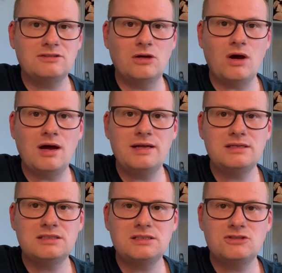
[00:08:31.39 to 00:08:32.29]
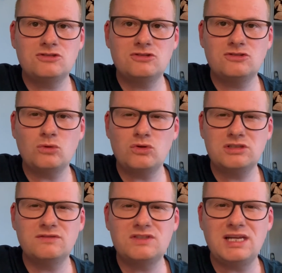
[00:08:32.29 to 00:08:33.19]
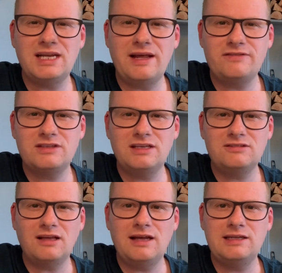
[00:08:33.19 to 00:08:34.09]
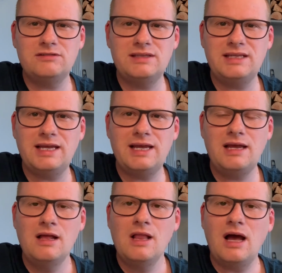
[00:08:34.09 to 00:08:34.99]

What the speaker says: So I sort of DNF'd this earlier in the year.